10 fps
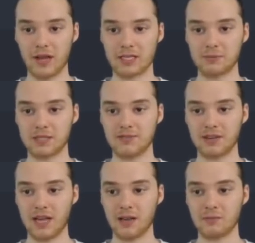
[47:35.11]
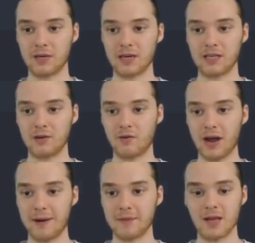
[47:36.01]
a specific element in the
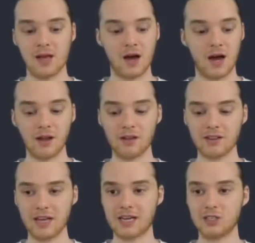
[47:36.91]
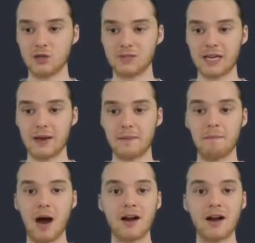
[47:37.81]
array. Another thing I could do is I could